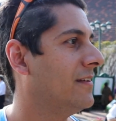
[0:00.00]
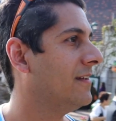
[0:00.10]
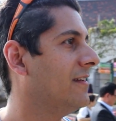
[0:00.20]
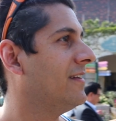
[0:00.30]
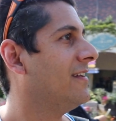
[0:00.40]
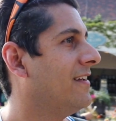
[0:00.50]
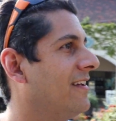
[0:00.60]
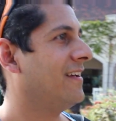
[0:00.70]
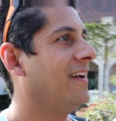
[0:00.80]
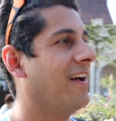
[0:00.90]

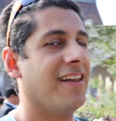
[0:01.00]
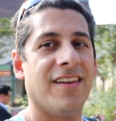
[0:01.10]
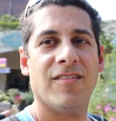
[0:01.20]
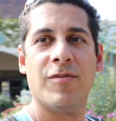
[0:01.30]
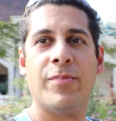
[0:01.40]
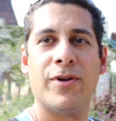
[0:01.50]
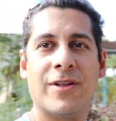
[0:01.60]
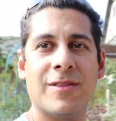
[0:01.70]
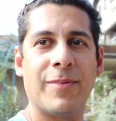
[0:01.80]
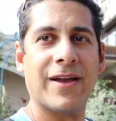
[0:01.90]
I love the
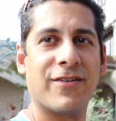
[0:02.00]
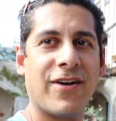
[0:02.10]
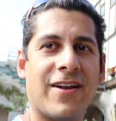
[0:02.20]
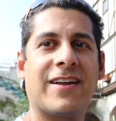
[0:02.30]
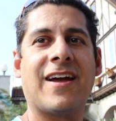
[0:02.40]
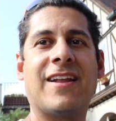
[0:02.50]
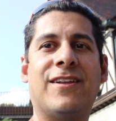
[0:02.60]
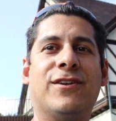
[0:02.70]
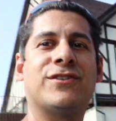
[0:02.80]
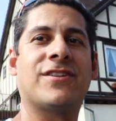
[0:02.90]
building in the background. It kind
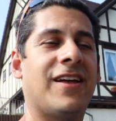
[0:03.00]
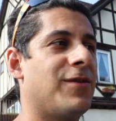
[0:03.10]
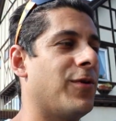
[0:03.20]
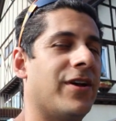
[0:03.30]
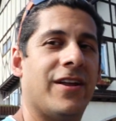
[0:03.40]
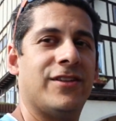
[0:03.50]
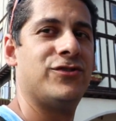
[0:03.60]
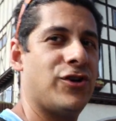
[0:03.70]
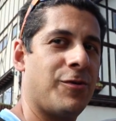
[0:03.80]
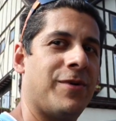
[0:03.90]
of looks like we're in
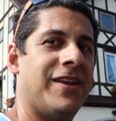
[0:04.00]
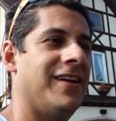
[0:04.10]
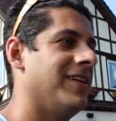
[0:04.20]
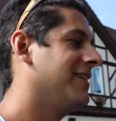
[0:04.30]
Germany.